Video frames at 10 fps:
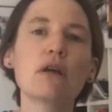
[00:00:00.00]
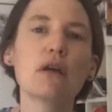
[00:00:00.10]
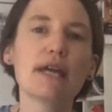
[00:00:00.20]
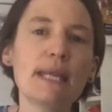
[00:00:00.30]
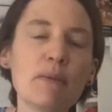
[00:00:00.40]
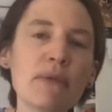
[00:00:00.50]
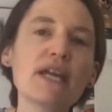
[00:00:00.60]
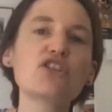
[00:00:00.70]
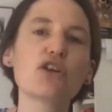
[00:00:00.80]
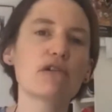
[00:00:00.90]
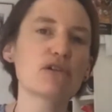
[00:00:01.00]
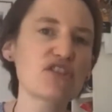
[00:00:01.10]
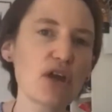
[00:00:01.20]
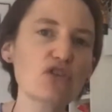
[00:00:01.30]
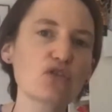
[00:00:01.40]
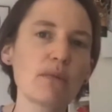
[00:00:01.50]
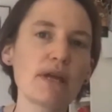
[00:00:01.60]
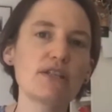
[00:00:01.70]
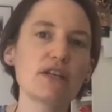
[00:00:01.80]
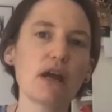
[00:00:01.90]
in the media and social
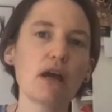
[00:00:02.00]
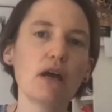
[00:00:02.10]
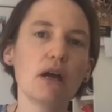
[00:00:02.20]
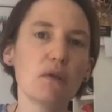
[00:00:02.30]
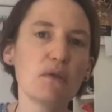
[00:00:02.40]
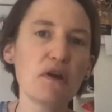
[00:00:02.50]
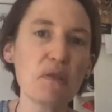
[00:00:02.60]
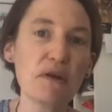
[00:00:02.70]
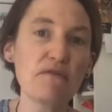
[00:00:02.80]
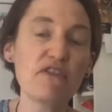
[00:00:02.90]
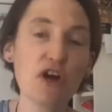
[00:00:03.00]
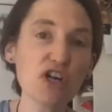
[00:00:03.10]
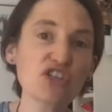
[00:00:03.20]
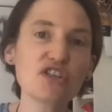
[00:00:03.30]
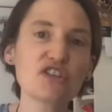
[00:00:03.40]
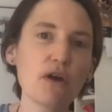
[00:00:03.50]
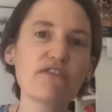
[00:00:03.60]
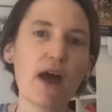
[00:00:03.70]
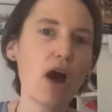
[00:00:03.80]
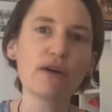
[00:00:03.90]
media the versions of
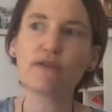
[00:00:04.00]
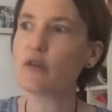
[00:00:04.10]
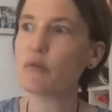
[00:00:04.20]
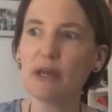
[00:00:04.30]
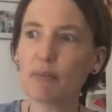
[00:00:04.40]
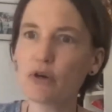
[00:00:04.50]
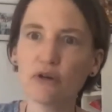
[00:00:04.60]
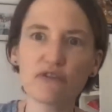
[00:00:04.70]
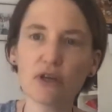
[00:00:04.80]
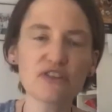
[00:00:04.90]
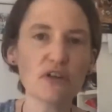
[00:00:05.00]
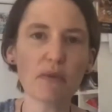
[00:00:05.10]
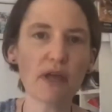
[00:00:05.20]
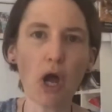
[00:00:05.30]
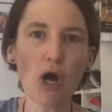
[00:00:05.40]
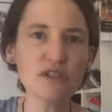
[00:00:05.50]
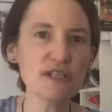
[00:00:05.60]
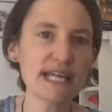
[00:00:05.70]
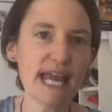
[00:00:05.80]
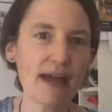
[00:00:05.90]
that, either the people who've done something
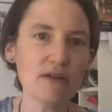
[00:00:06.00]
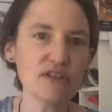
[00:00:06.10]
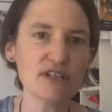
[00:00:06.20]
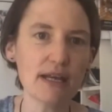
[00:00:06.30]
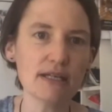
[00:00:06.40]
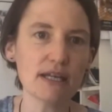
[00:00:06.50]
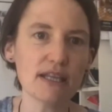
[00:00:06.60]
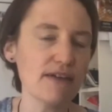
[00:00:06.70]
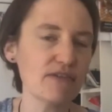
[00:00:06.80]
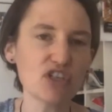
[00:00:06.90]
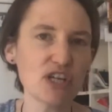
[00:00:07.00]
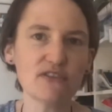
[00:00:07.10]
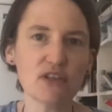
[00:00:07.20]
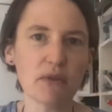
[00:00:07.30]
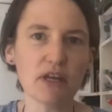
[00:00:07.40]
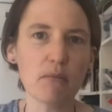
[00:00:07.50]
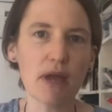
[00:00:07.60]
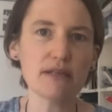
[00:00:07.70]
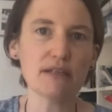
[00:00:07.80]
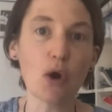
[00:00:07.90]
utterly outstanding, they've achieved something
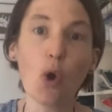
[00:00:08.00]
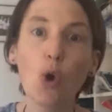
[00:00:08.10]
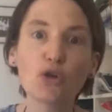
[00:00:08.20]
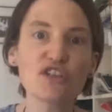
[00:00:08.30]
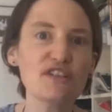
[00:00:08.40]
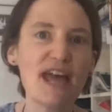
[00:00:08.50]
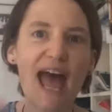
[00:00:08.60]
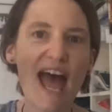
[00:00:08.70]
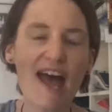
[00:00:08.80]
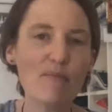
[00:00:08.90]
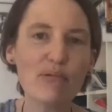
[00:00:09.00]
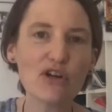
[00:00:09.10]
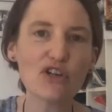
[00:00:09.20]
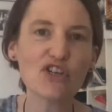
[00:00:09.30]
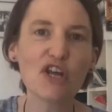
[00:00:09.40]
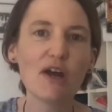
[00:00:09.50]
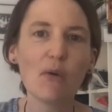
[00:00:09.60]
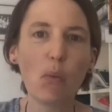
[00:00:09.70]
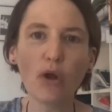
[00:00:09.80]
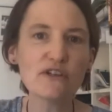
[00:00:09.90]
amazing, or just the airbrushed
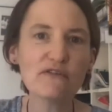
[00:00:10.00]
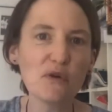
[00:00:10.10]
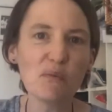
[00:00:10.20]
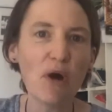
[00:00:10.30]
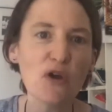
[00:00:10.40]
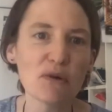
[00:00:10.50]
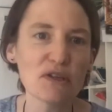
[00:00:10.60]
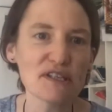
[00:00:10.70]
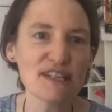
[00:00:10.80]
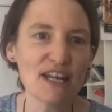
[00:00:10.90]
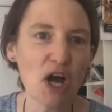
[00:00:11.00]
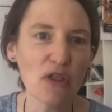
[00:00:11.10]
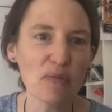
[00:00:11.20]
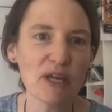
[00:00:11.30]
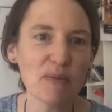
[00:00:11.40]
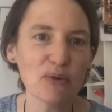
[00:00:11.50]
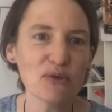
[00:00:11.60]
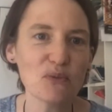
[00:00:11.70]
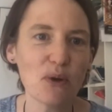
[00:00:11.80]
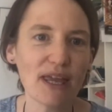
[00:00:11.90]
wonderful moments in other
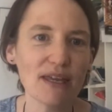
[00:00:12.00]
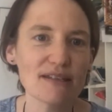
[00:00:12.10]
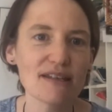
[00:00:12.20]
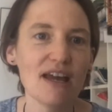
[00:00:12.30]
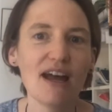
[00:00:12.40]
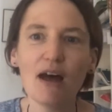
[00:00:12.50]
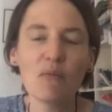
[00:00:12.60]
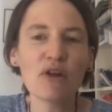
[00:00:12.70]
people's weeks. And we